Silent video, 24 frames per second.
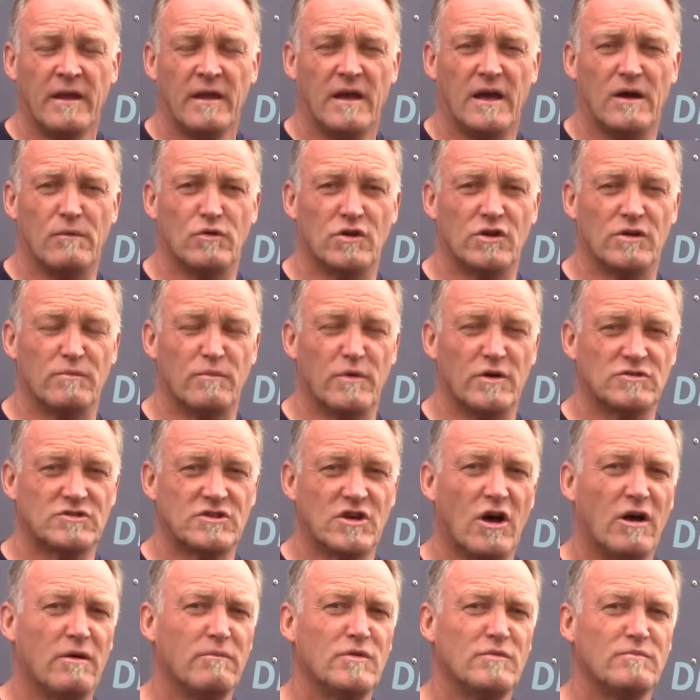And one of the most
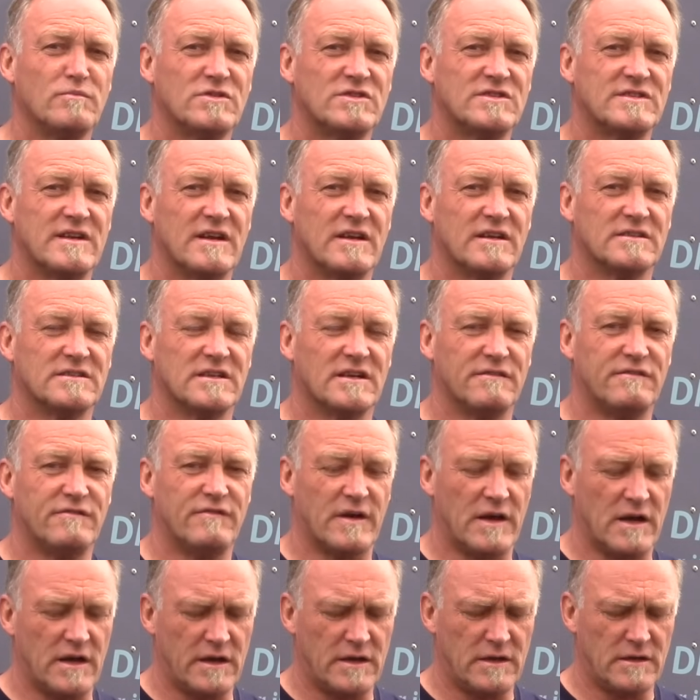common mistakes I
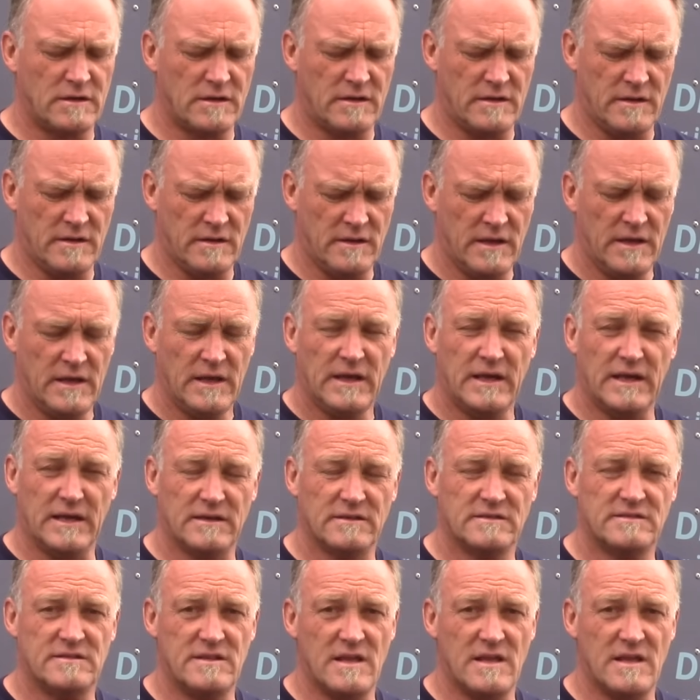find is